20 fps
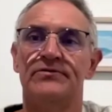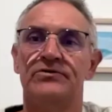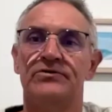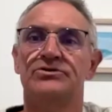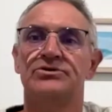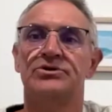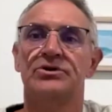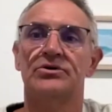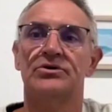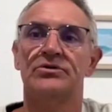you
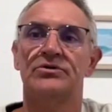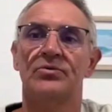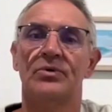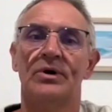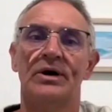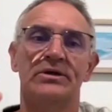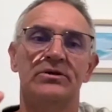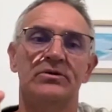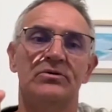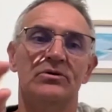turn the
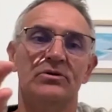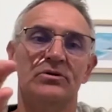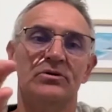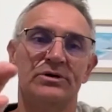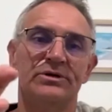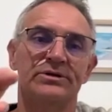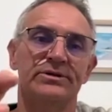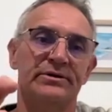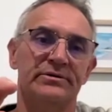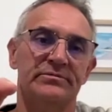way you
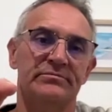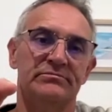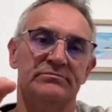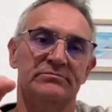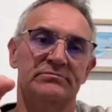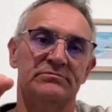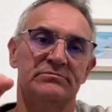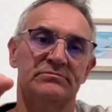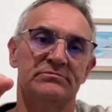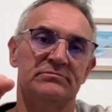look at them,
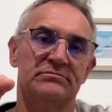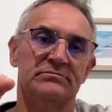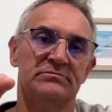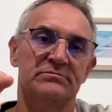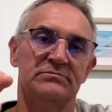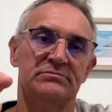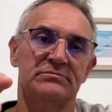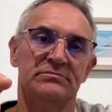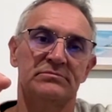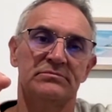
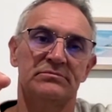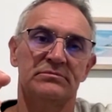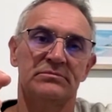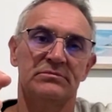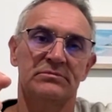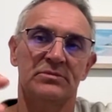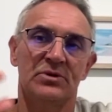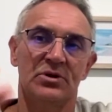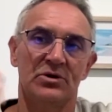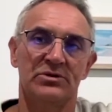
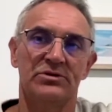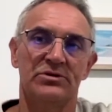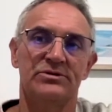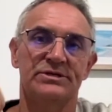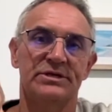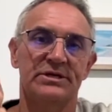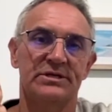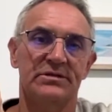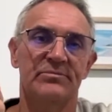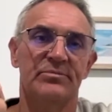like you
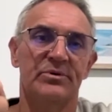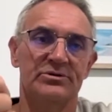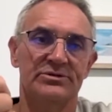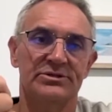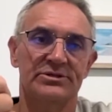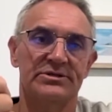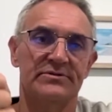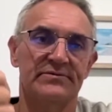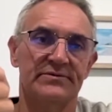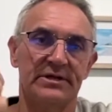said, the
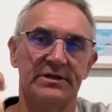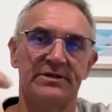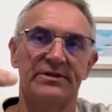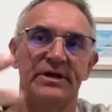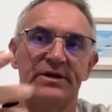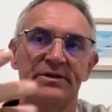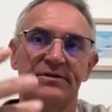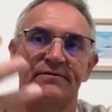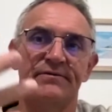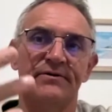positivity,
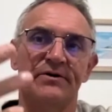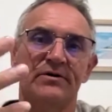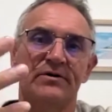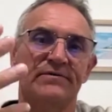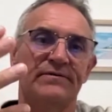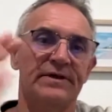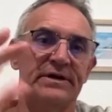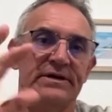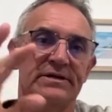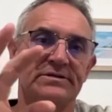think of the
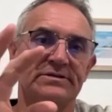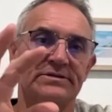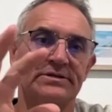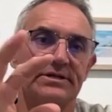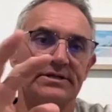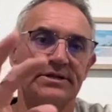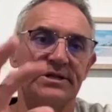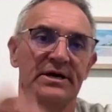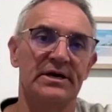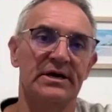5 things
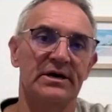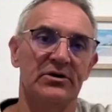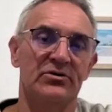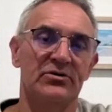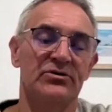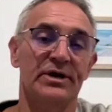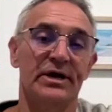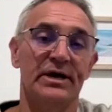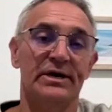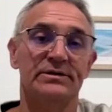that they're
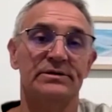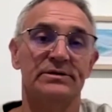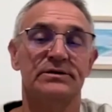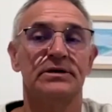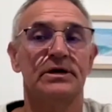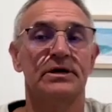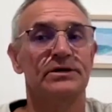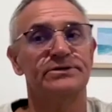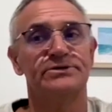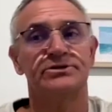good at,
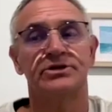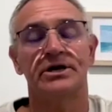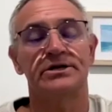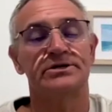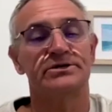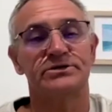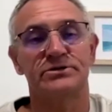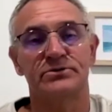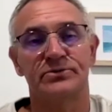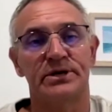it
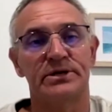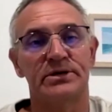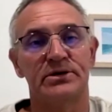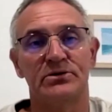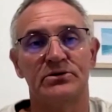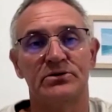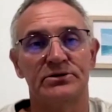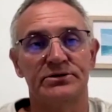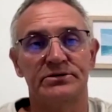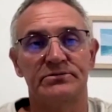changes the way you
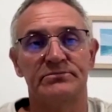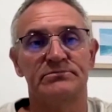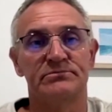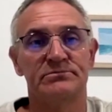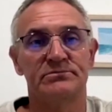look at them.